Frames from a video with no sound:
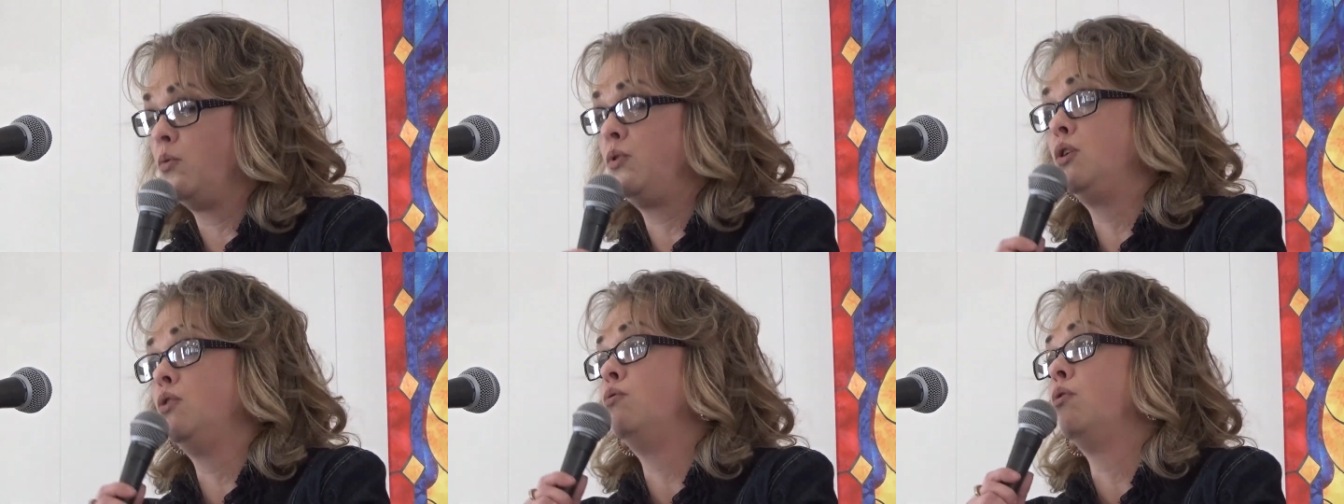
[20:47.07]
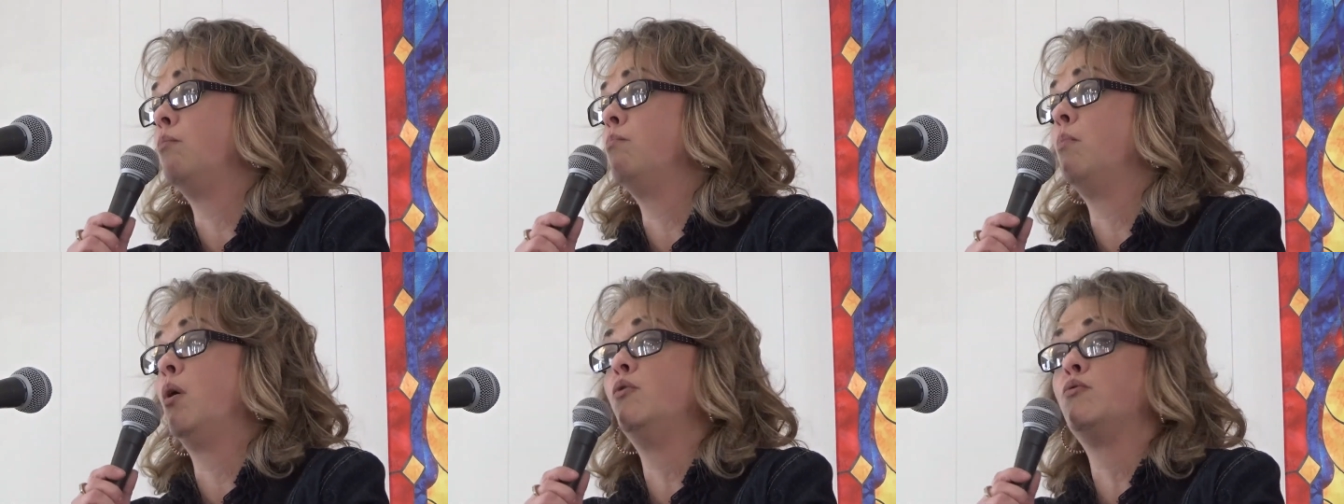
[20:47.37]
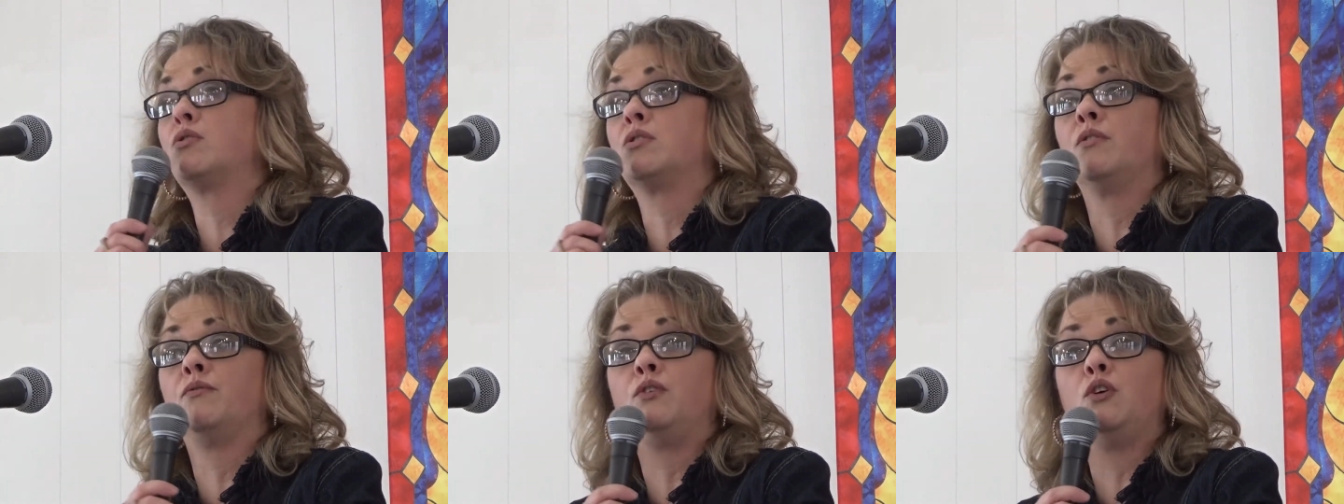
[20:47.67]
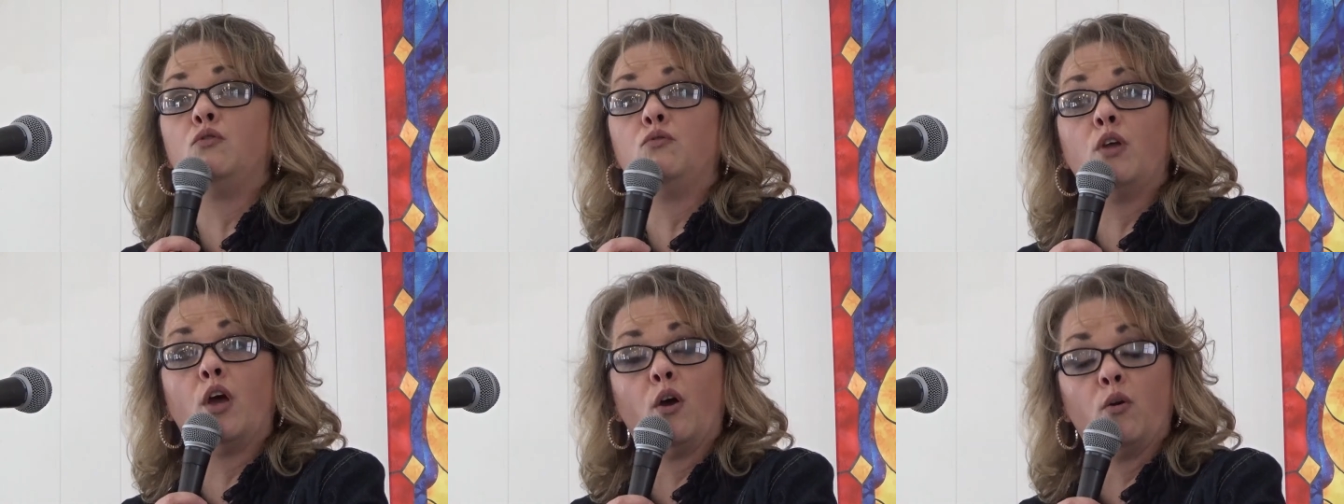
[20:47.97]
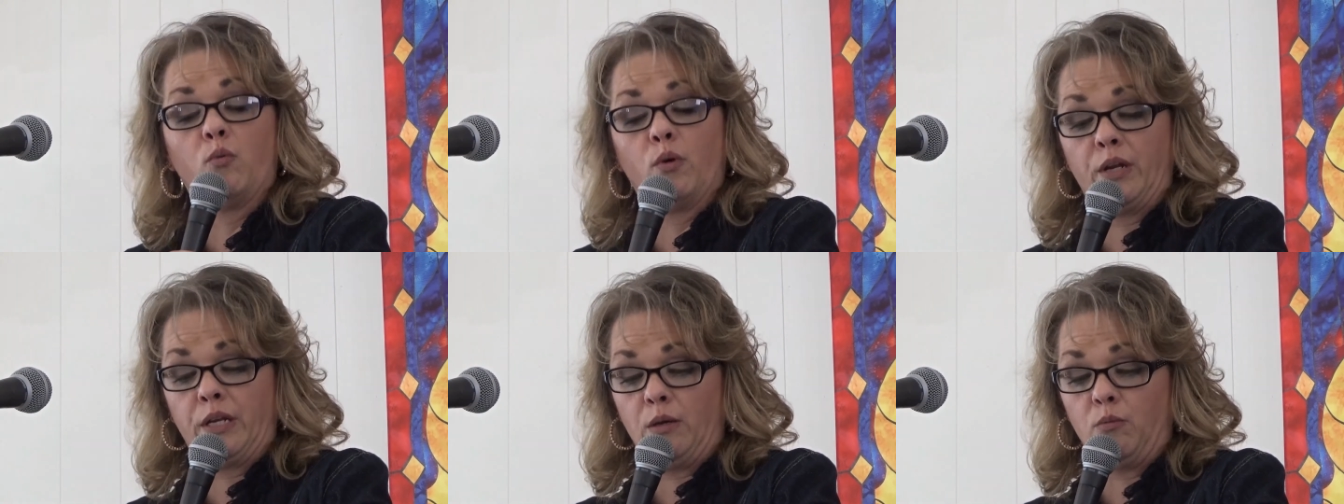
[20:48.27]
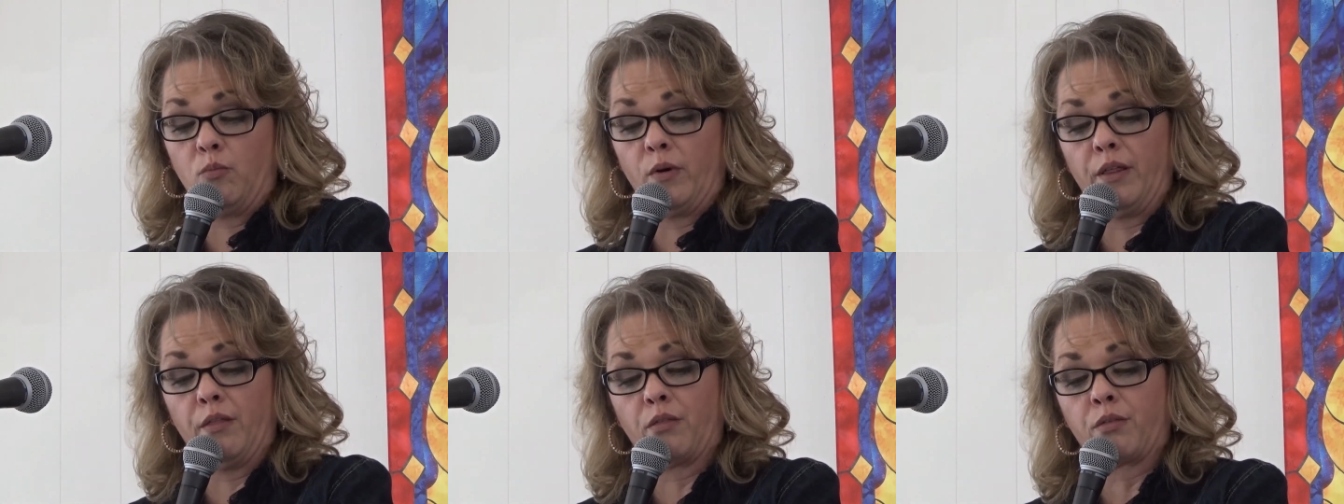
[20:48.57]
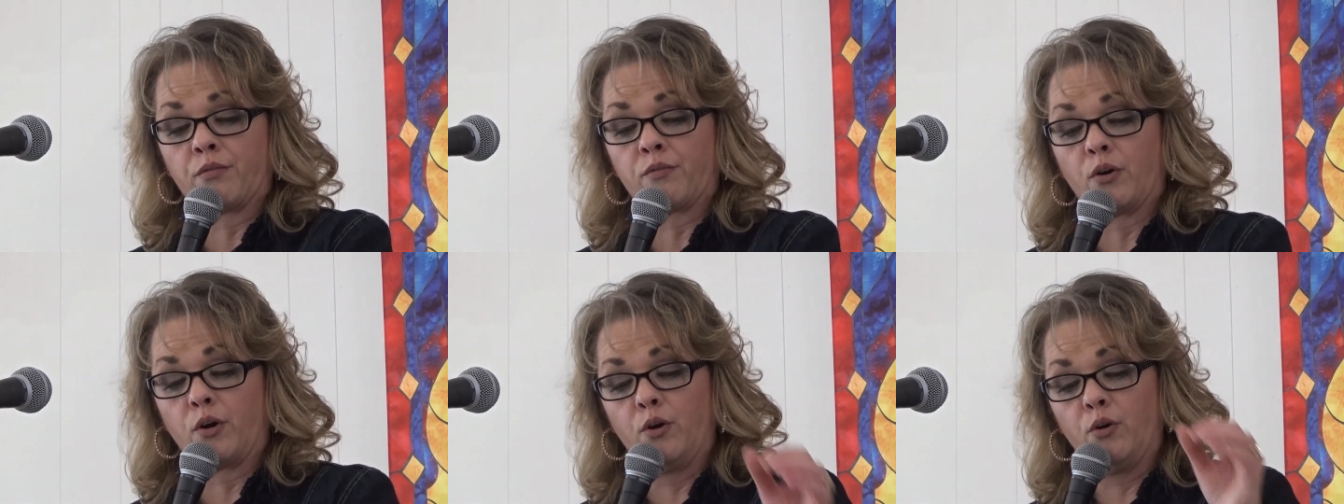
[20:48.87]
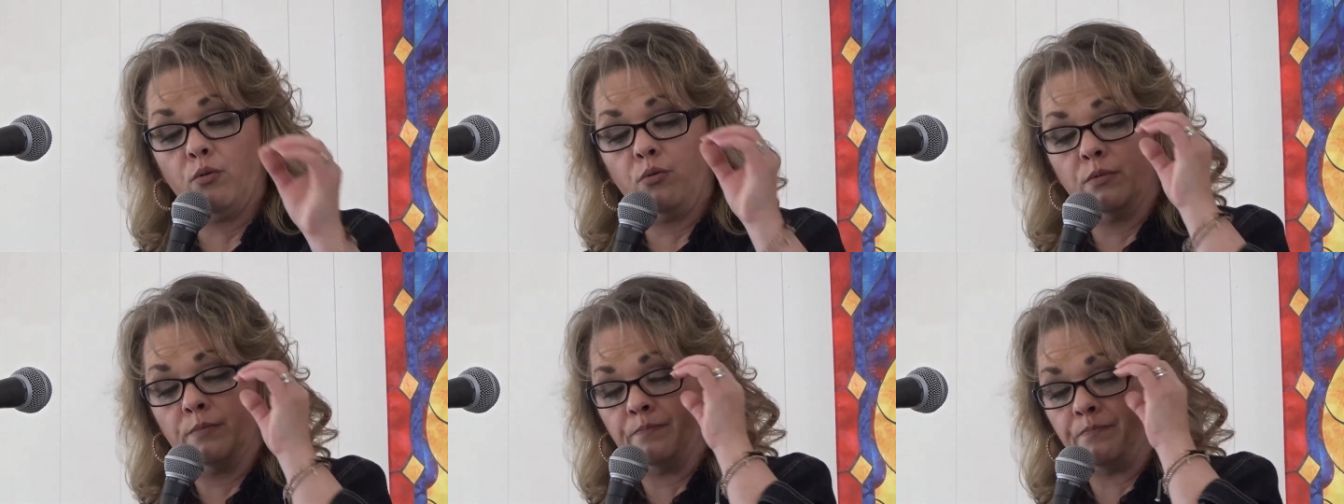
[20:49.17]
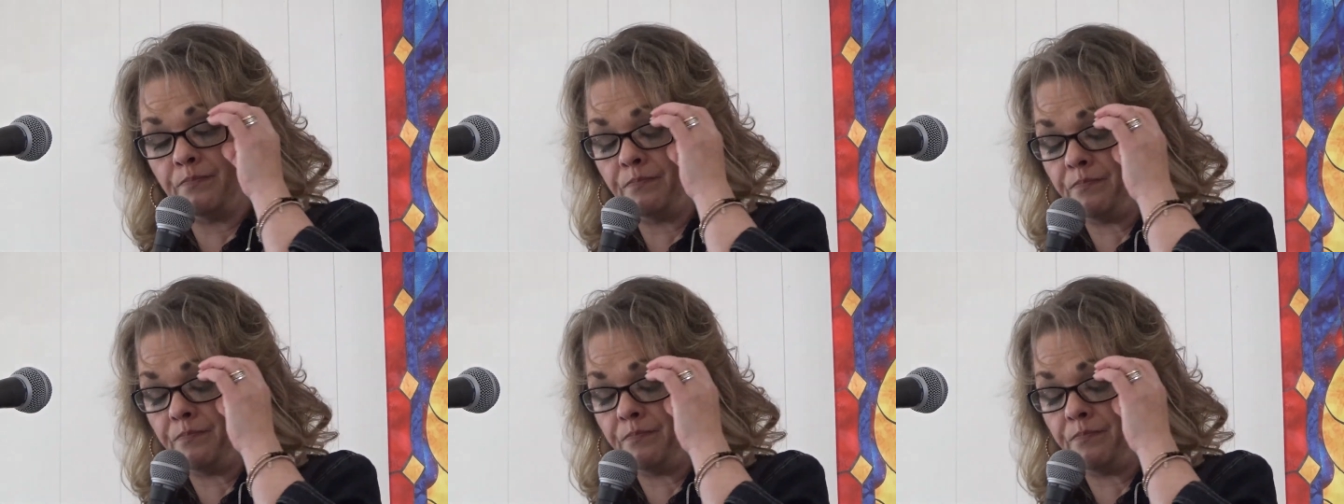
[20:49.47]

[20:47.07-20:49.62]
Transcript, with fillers: You, most of you know what he went through.